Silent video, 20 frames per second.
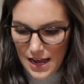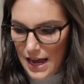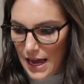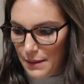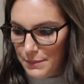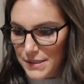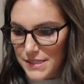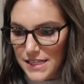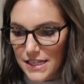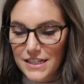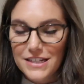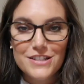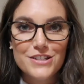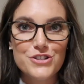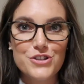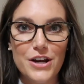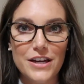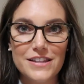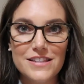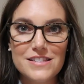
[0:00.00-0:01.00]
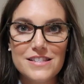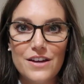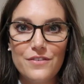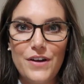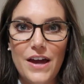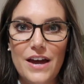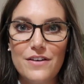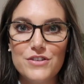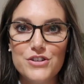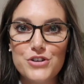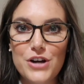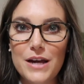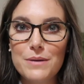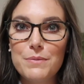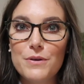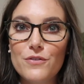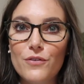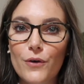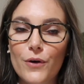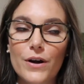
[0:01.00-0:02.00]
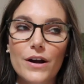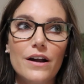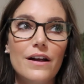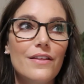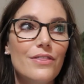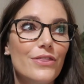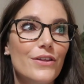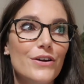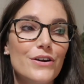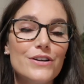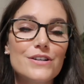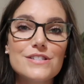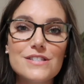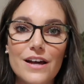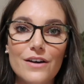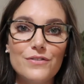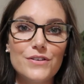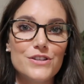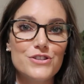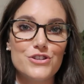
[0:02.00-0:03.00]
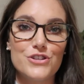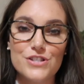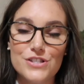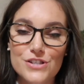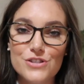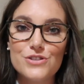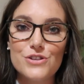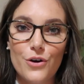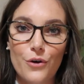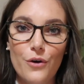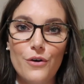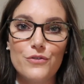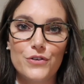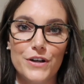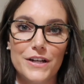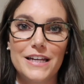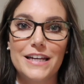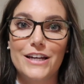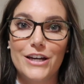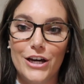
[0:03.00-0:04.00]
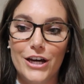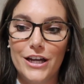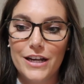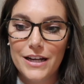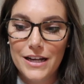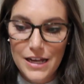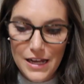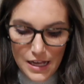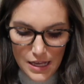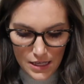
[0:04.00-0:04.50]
I'm excited to try the stuff I haven't tried before. Their stuff is just so freaking good.